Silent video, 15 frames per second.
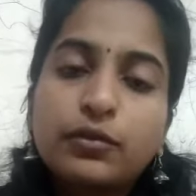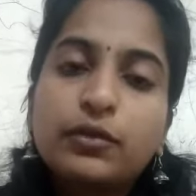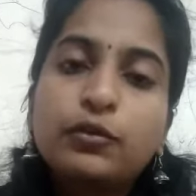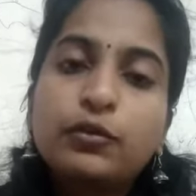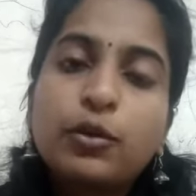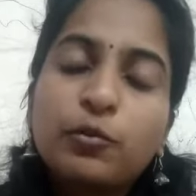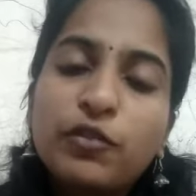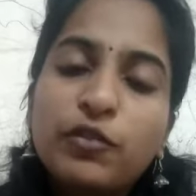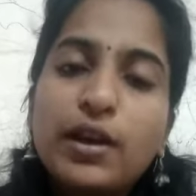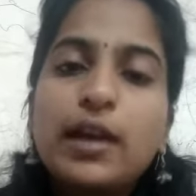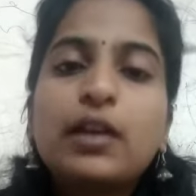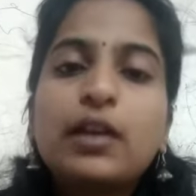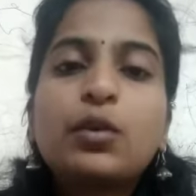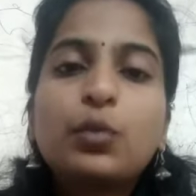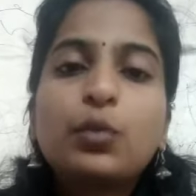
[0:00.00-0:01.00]
from
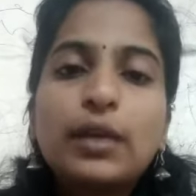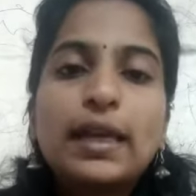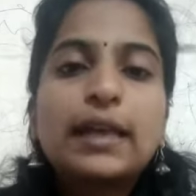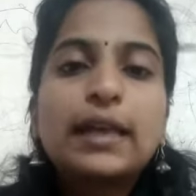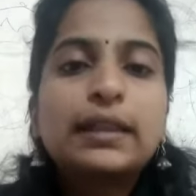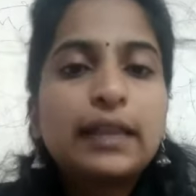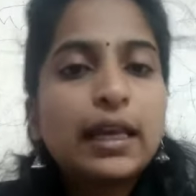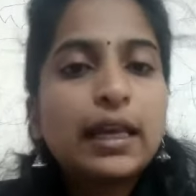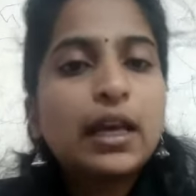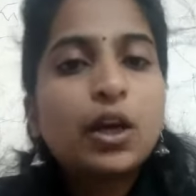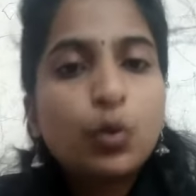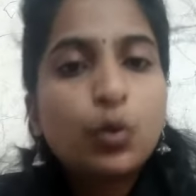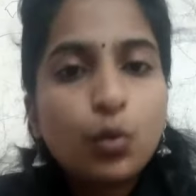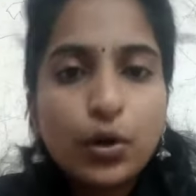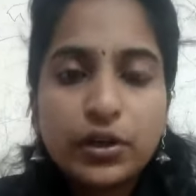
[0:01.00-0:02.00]
where we get the
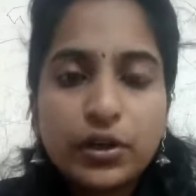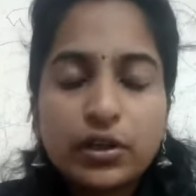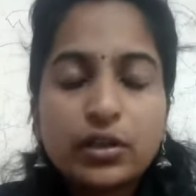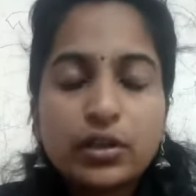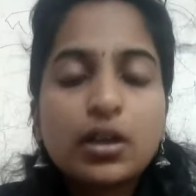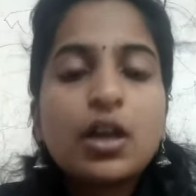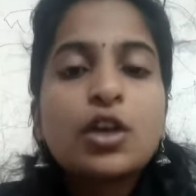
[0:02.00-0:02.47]
water.